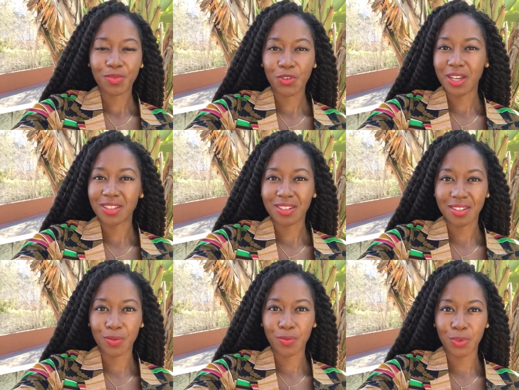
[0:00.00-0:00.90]
trying
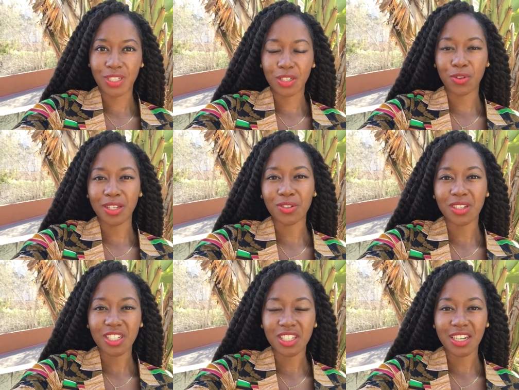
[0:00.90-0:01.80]
to, which I tried to
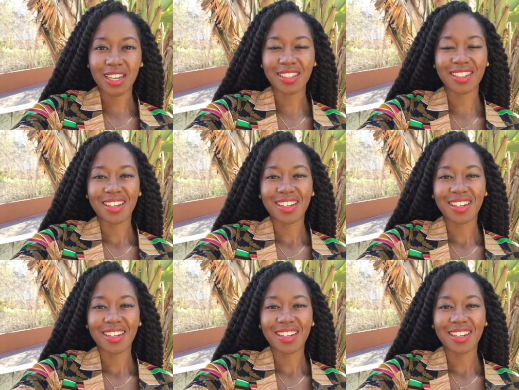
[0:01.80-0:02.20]
initiate,